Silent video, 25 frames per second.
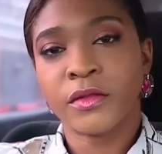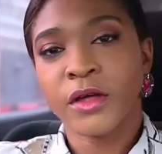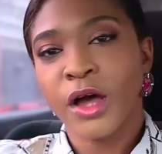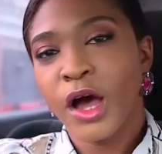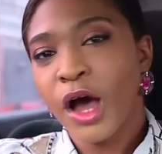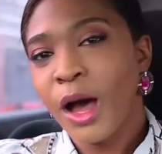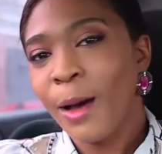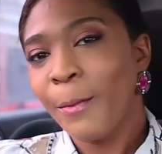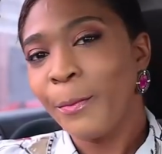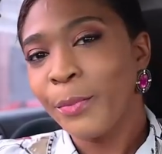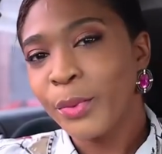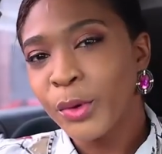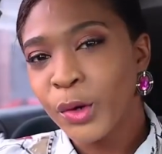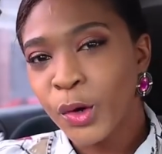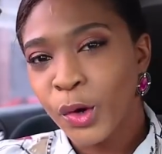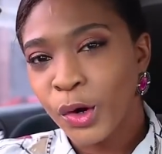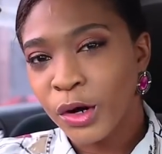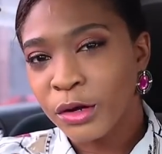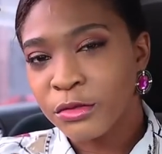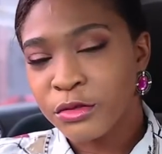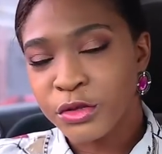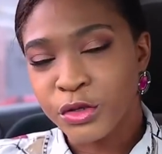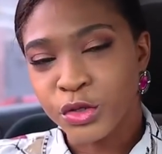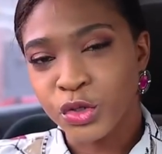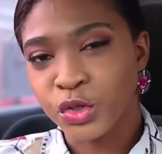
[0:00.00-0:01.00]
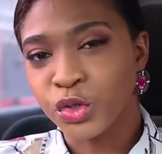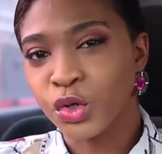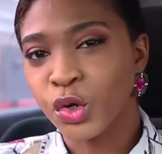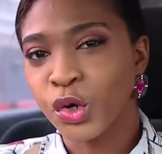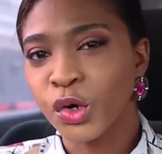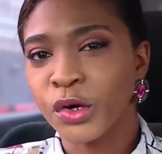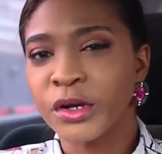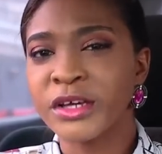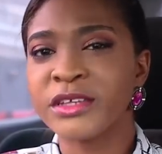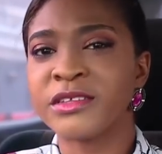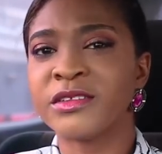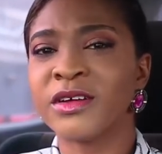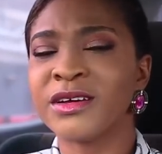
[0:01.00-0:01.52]
The Up North
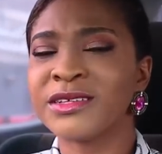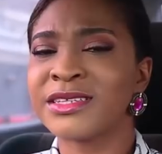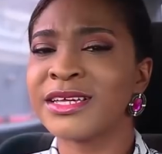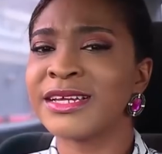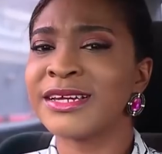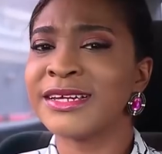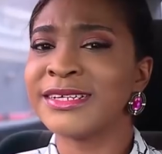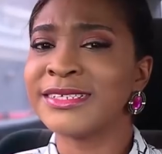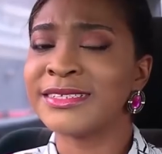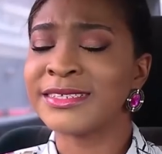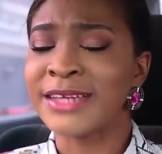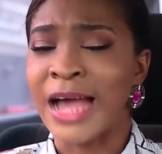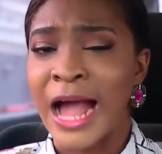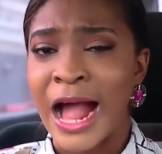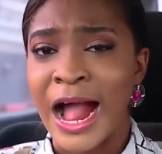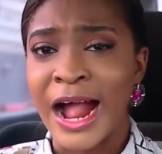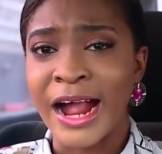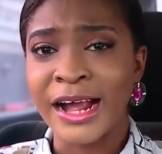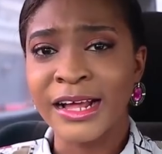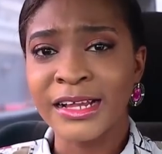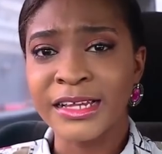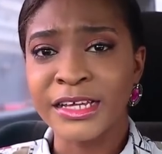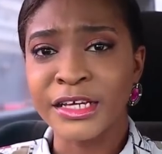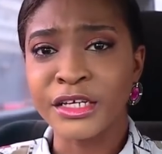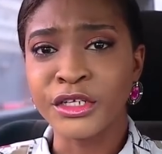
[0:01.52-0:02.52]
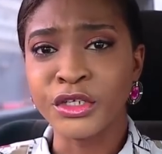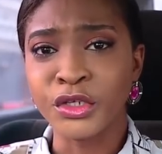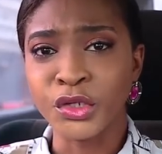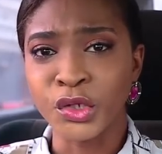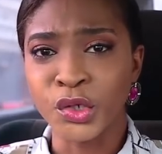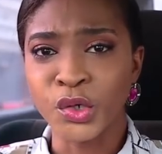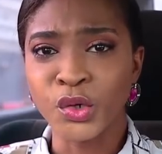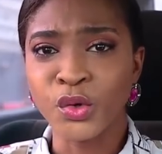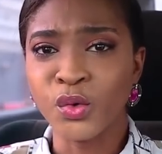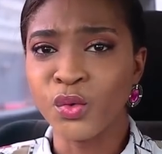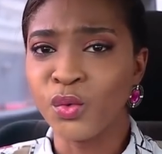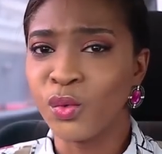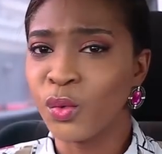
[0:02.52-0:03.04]
story is not an entirely
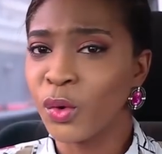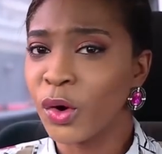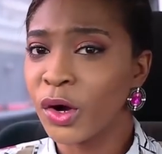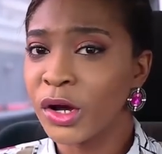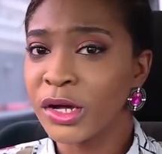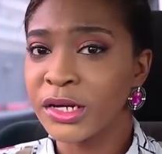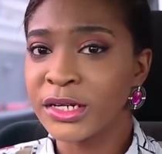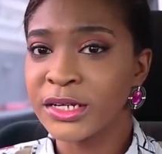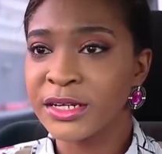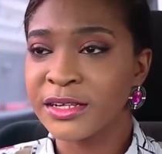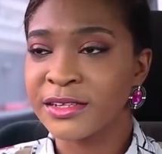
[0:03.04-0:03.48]
new one.